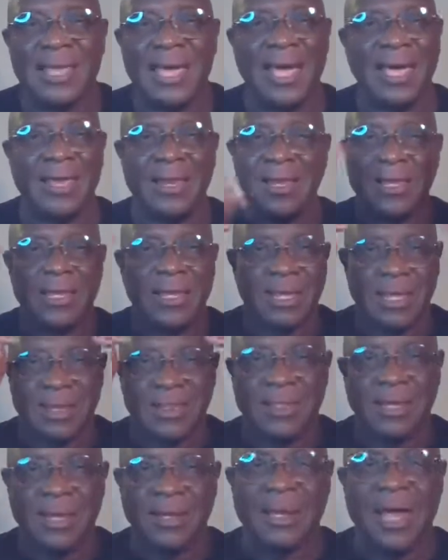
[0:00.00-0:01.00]
that
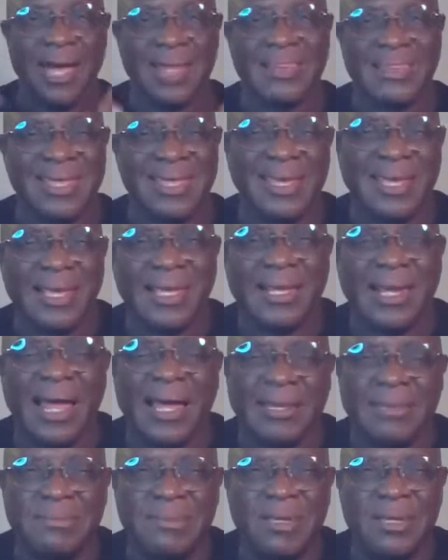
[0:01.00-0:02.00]
they're not thinking
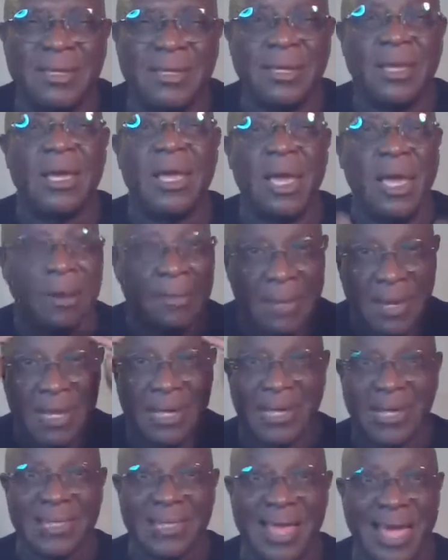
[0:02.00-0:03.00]
like me.
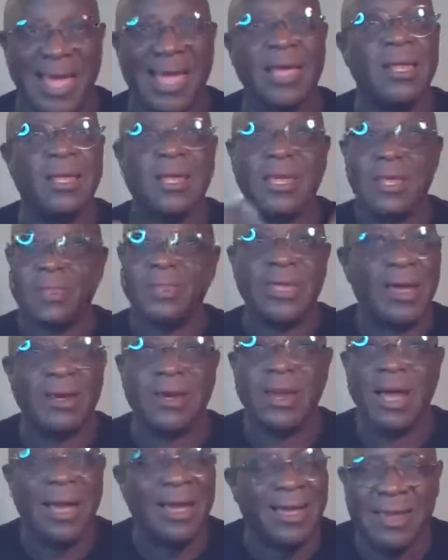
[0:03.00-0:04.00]
Meaning that
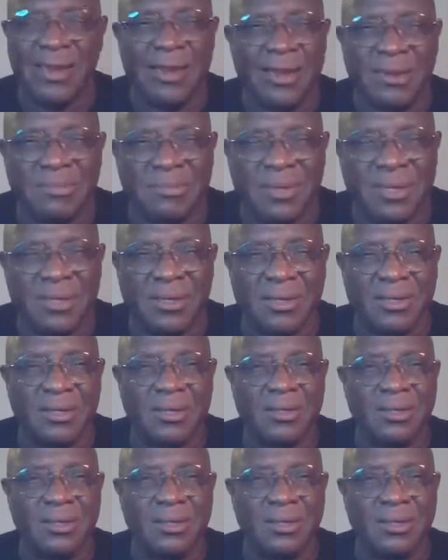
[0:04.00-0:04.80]
they're not hearing me.